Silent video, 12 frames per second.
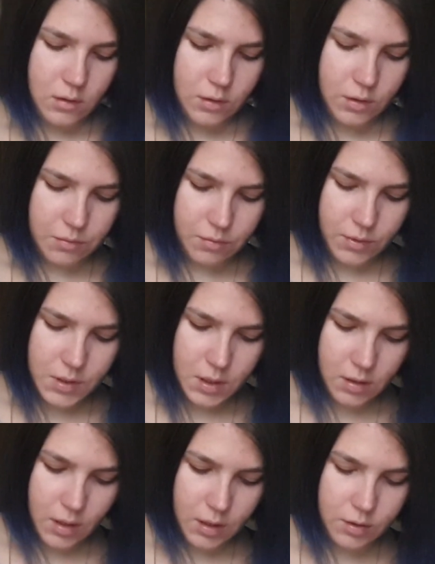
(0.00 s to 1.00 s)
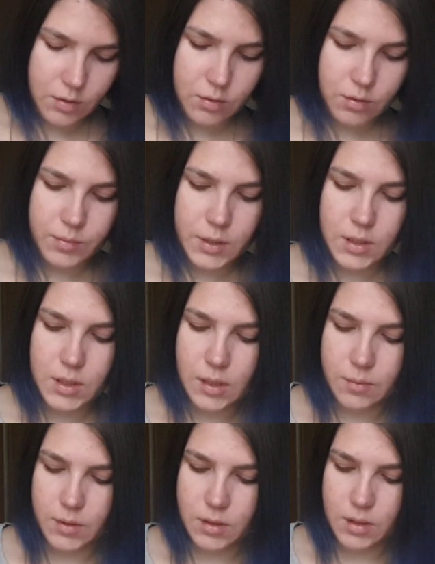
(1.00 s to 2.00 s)
I'd really like to not be
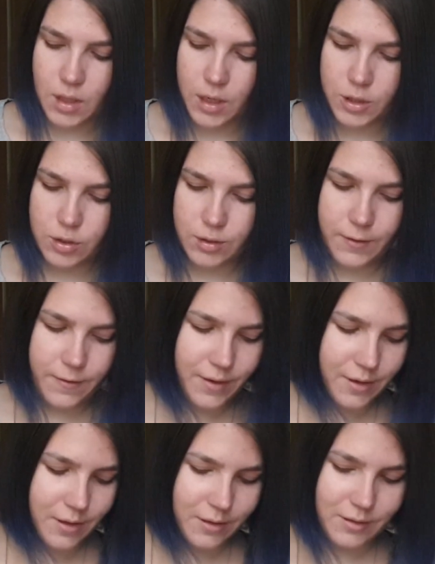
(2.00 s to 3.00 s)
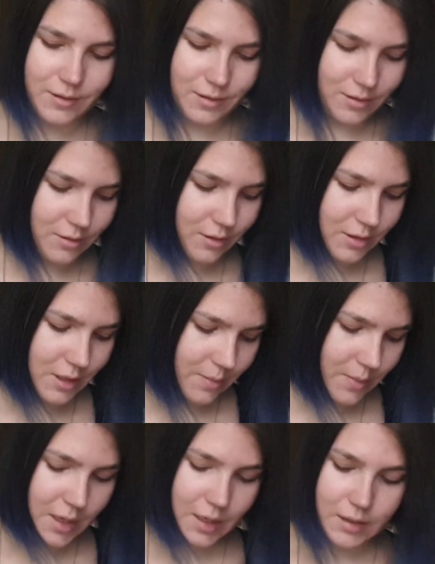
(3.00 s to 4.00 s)
sick because I actually feel not that
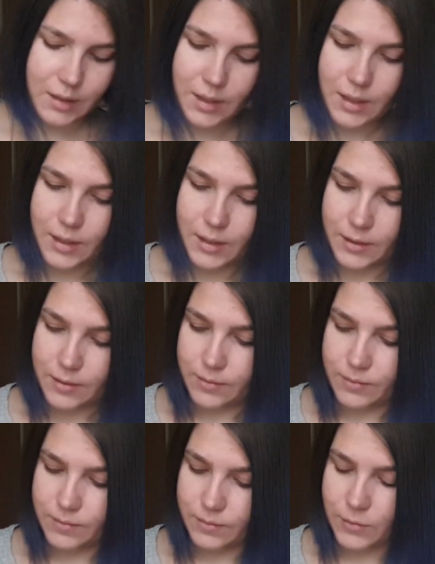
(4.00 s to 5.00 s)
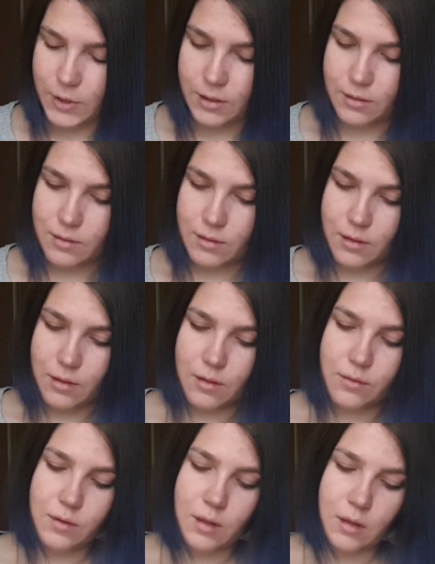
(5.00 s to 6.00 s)
bad when, you
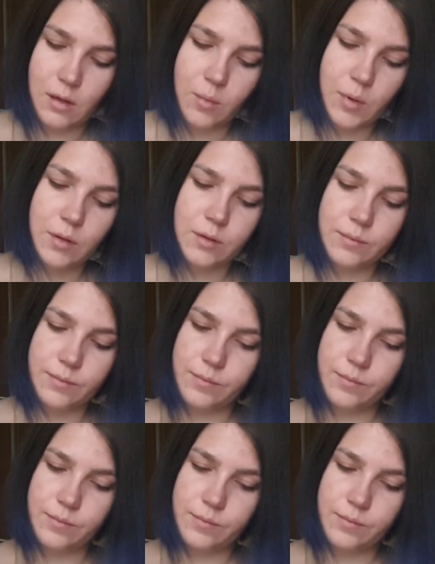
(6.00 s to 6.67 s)
know, thinking about it.